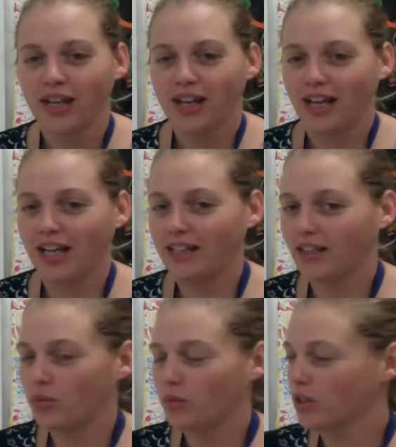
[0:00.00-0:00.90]
And
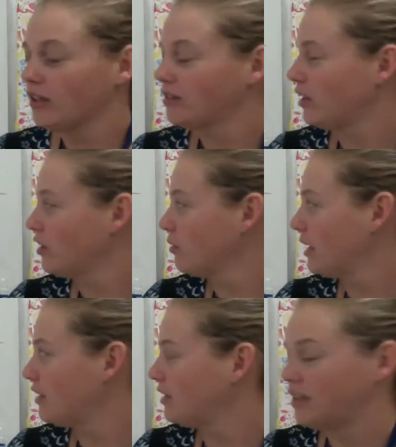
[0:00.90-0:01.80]
we're going to talk
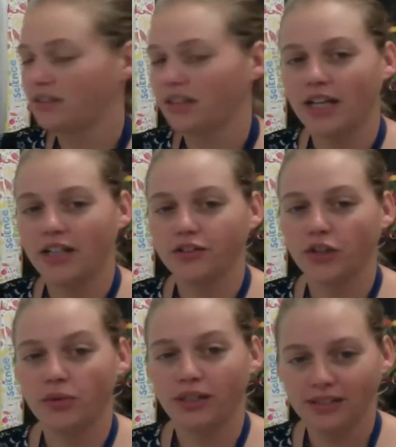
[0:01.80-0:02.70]
about this and
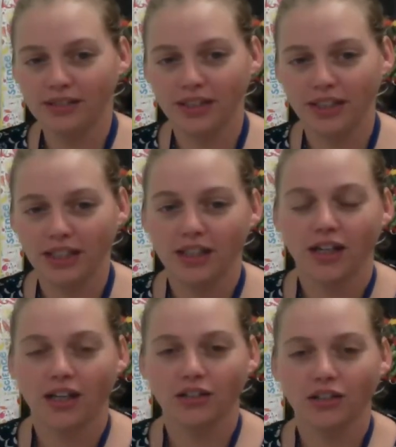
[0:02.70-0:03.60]
tonicity
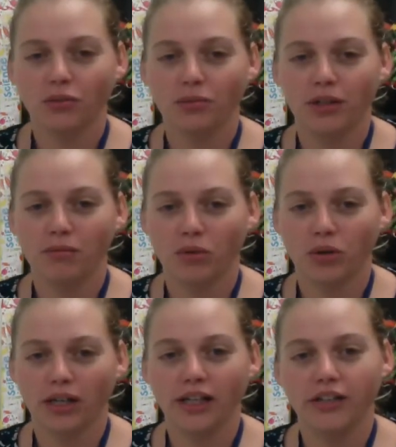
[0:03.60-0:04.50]
a little bit more
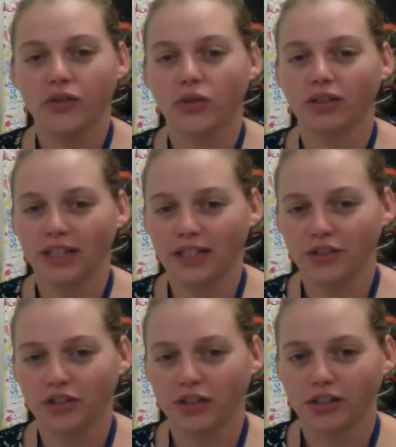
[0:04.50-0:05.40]
in your
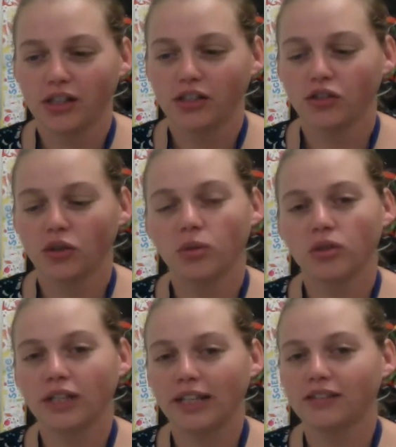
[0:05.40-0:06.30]
lecture. So we'll
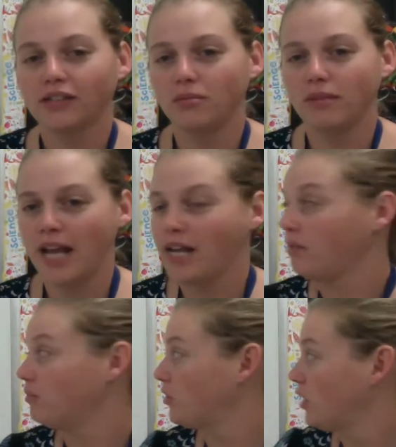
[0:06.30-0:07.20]
get some
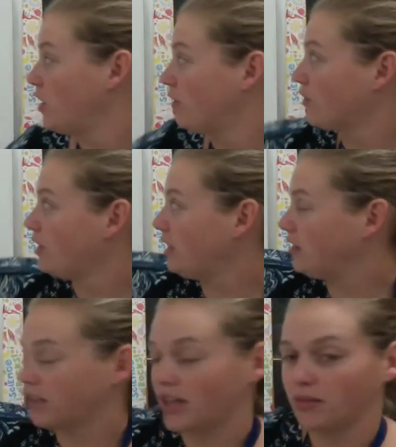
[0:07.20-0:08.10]
names for these
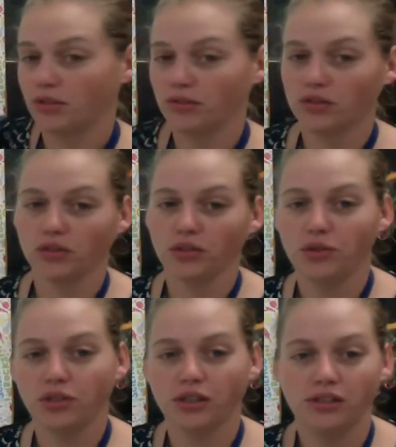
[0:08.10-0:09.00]
types of
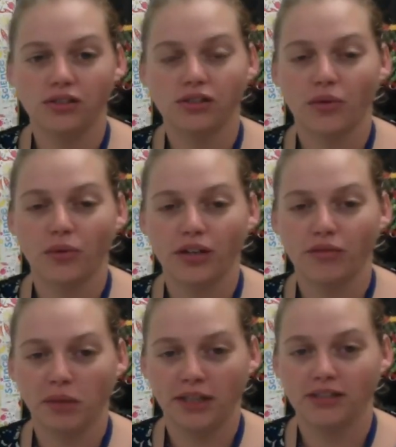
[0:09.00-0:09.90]
solutions that we have
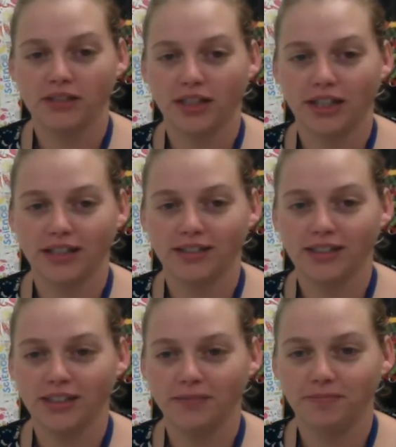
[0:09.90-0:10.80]
placed our eggs
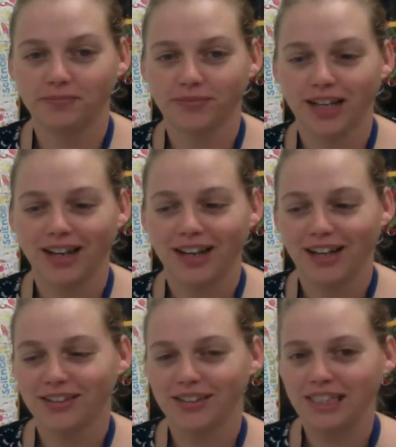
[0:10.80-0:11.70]
in.
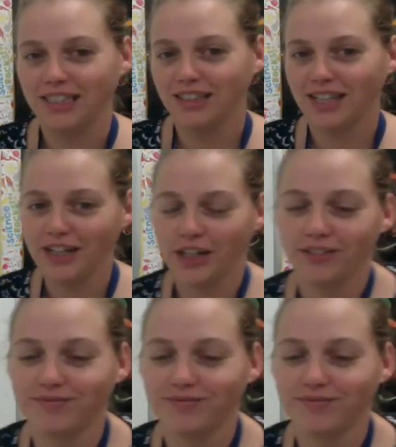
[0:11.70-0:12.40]
See you later.